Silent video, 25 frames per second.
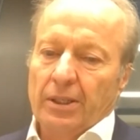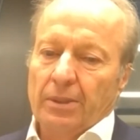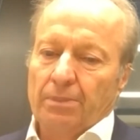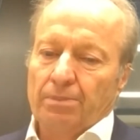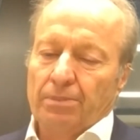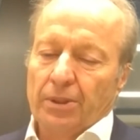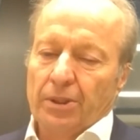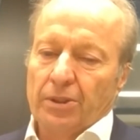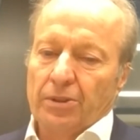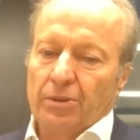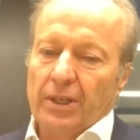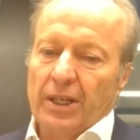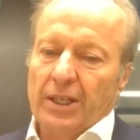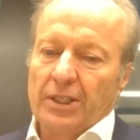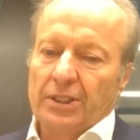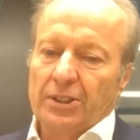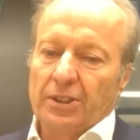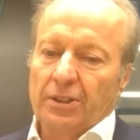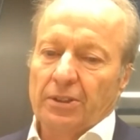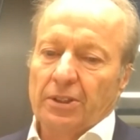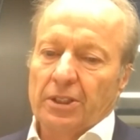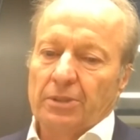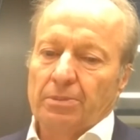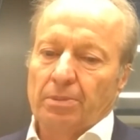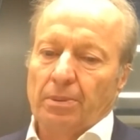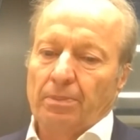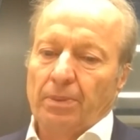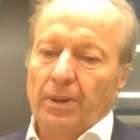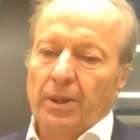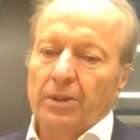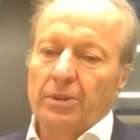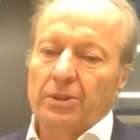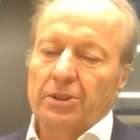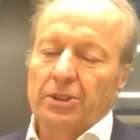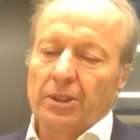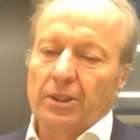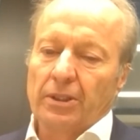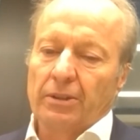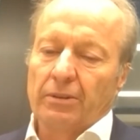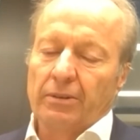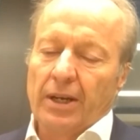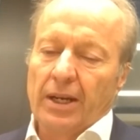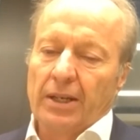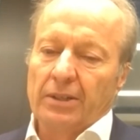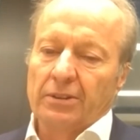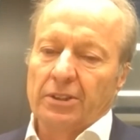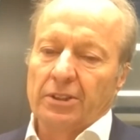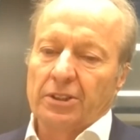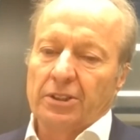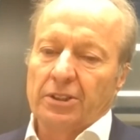progress on its proposal around